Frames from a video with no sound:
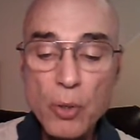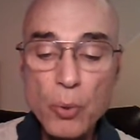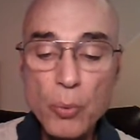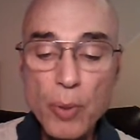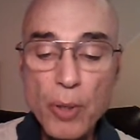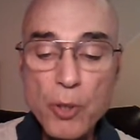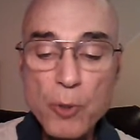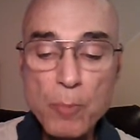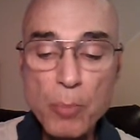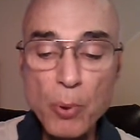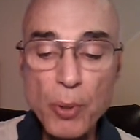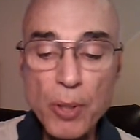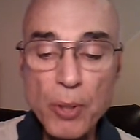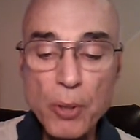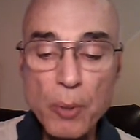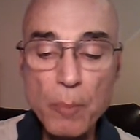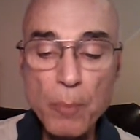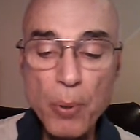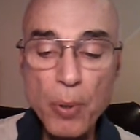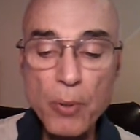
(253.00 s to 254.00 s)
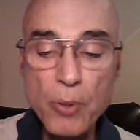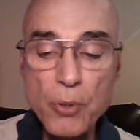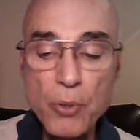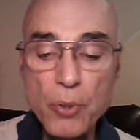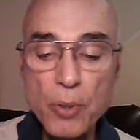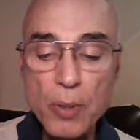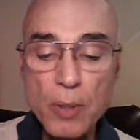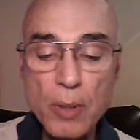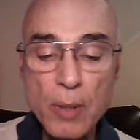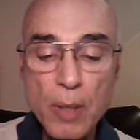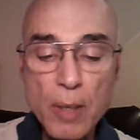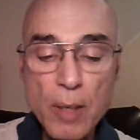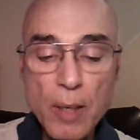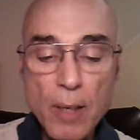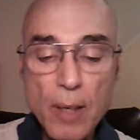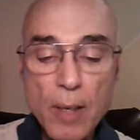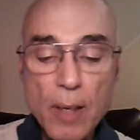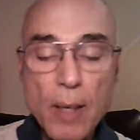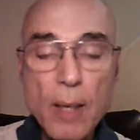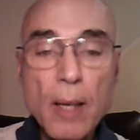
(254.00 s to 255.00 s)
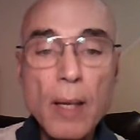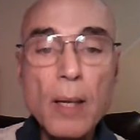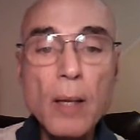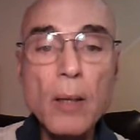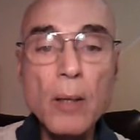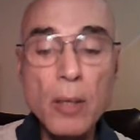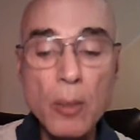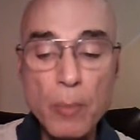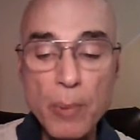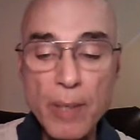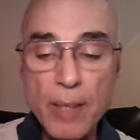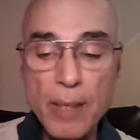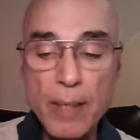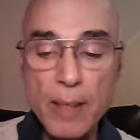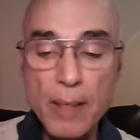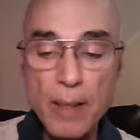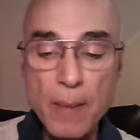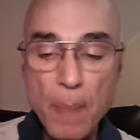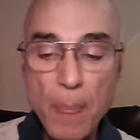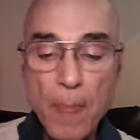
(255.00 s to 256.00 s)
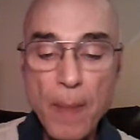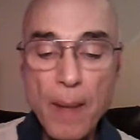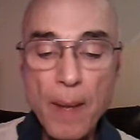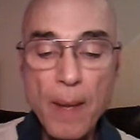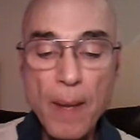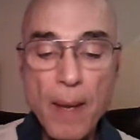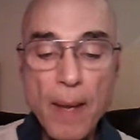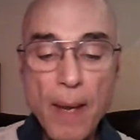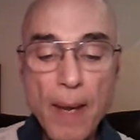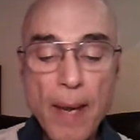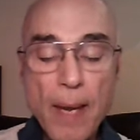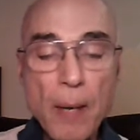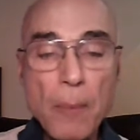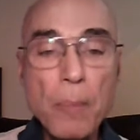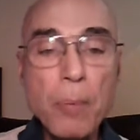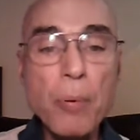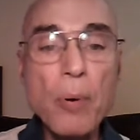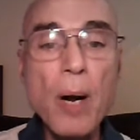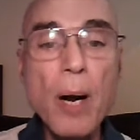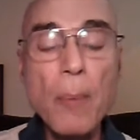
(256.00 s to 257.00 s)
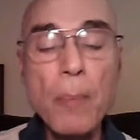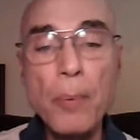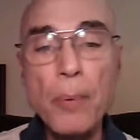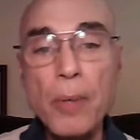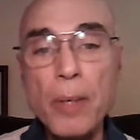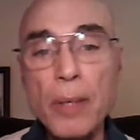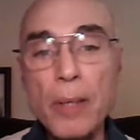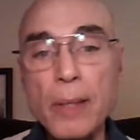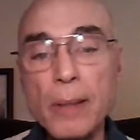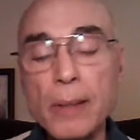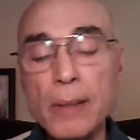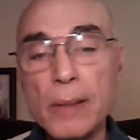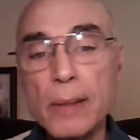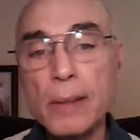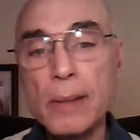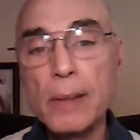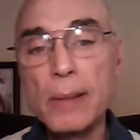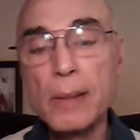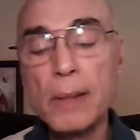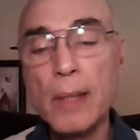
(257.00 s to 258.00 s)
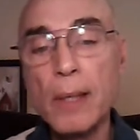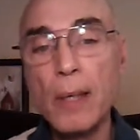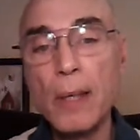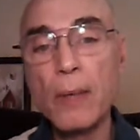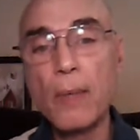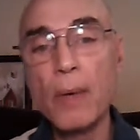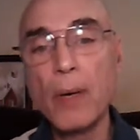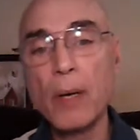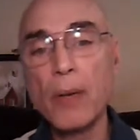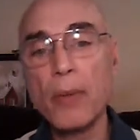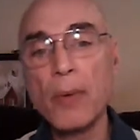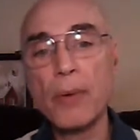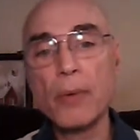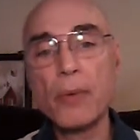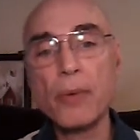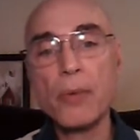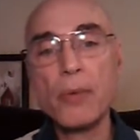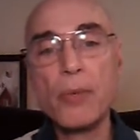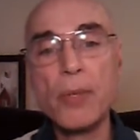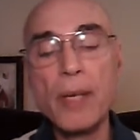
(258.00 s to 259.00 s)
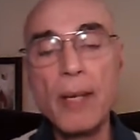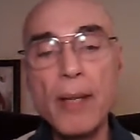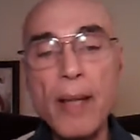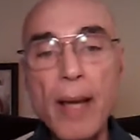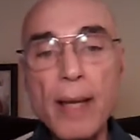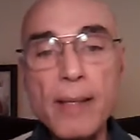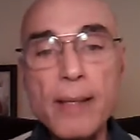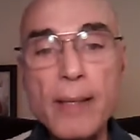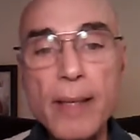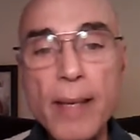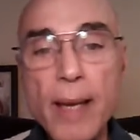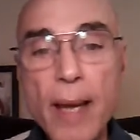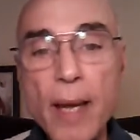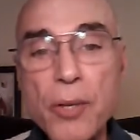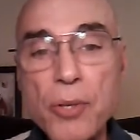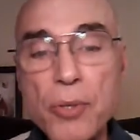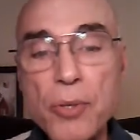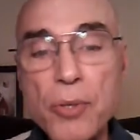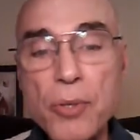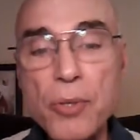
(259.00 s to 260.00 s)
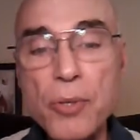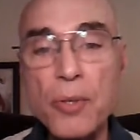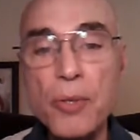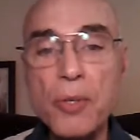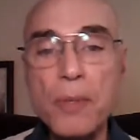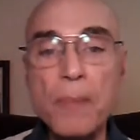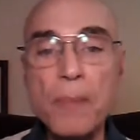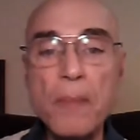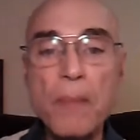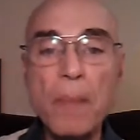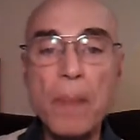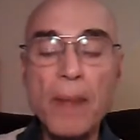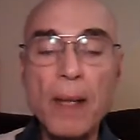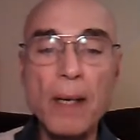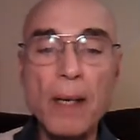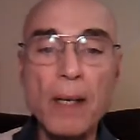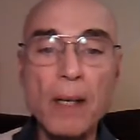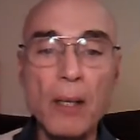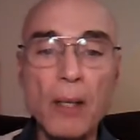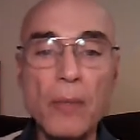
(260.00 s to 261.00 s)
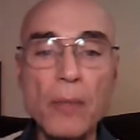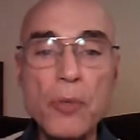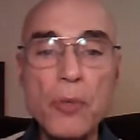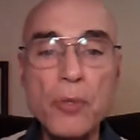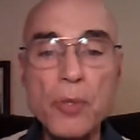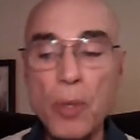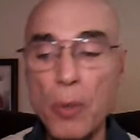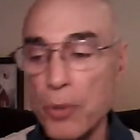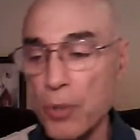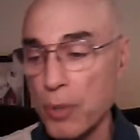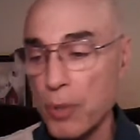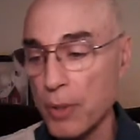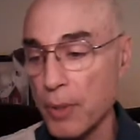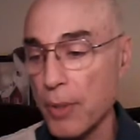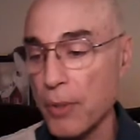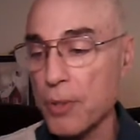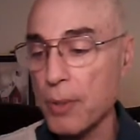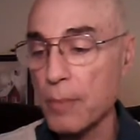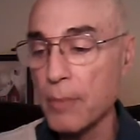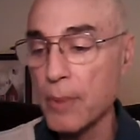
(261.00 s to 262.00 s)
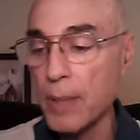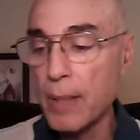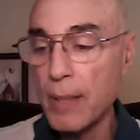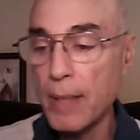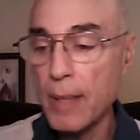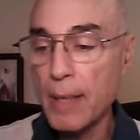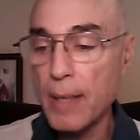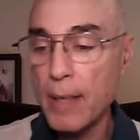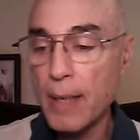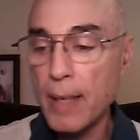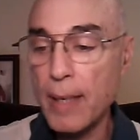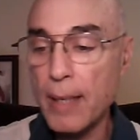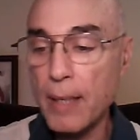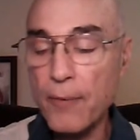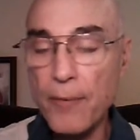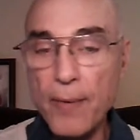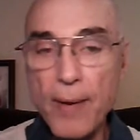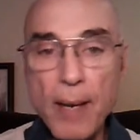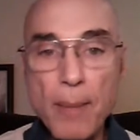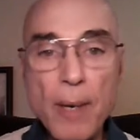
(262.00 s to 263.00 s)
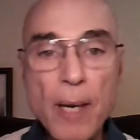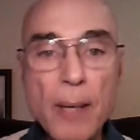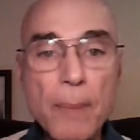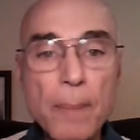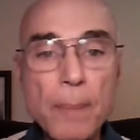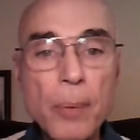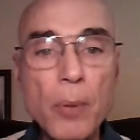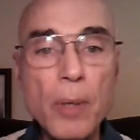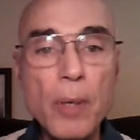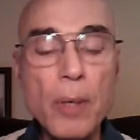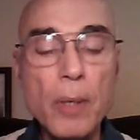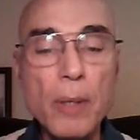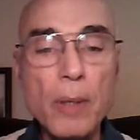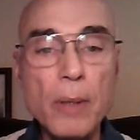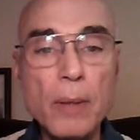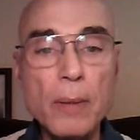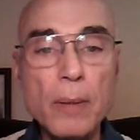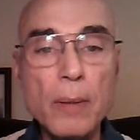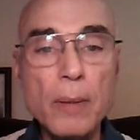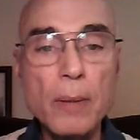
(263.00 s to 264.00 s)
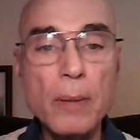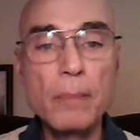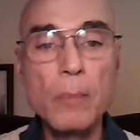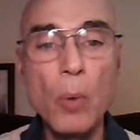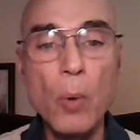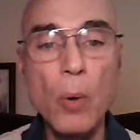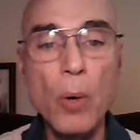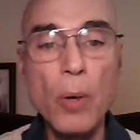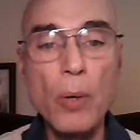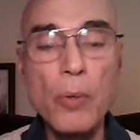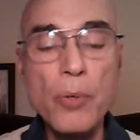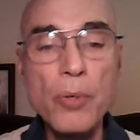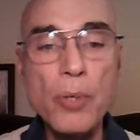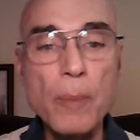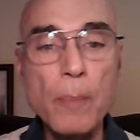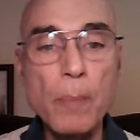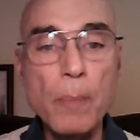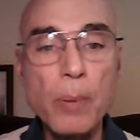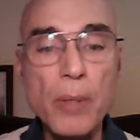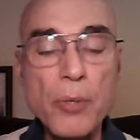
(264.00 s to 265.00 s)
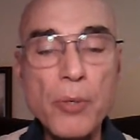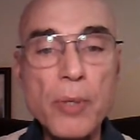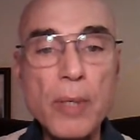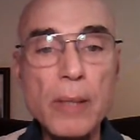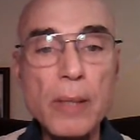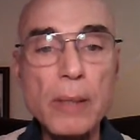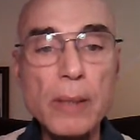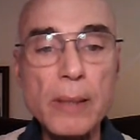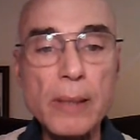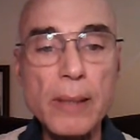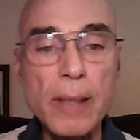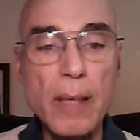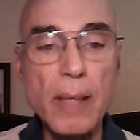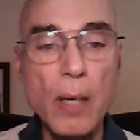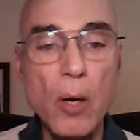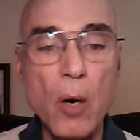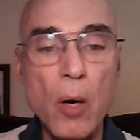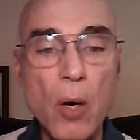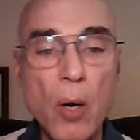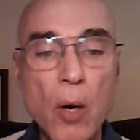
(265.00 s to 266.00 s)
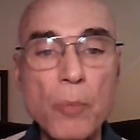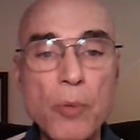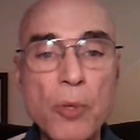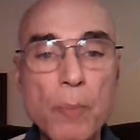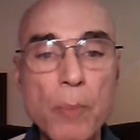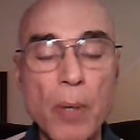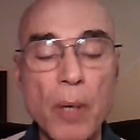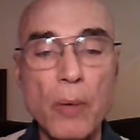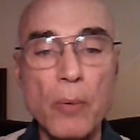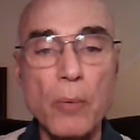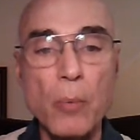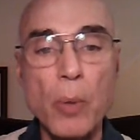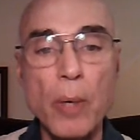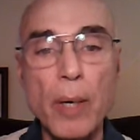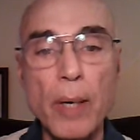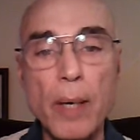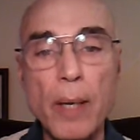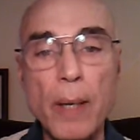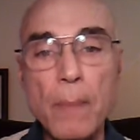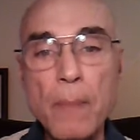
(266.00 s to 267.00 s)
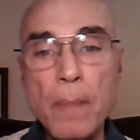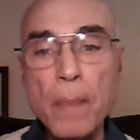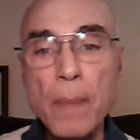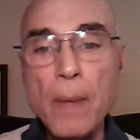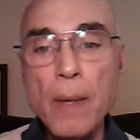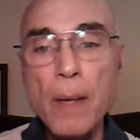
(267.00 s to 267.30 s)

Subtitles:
to exploit the person, liberty, and property of others." And that's the essence of socialism. And if I might put it more simplistically, in a homespun way,